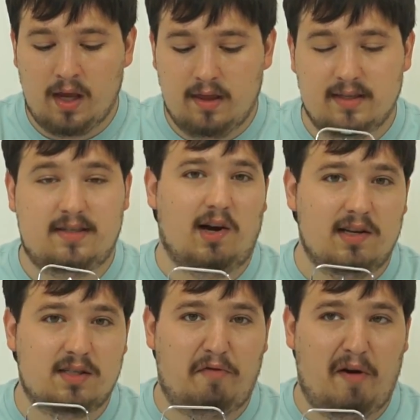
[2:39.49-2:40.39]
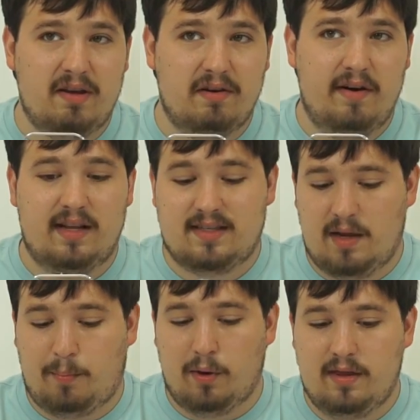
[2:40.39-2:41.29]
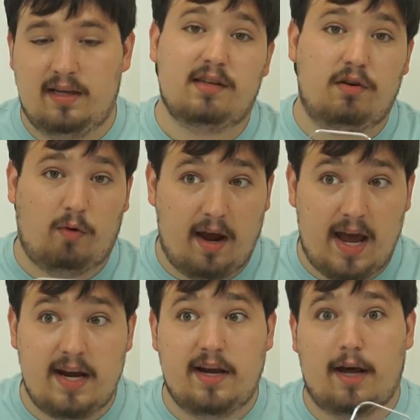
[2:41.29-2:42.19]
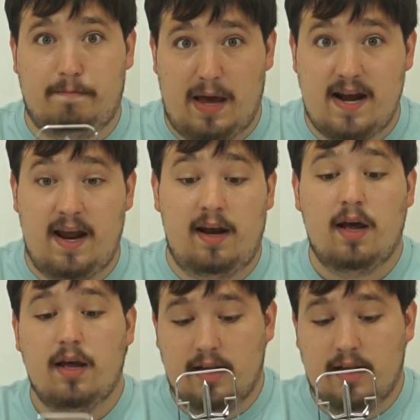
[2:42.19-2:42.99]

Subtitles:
this is also very good. Instead of putting this in gray and you gotta paint it,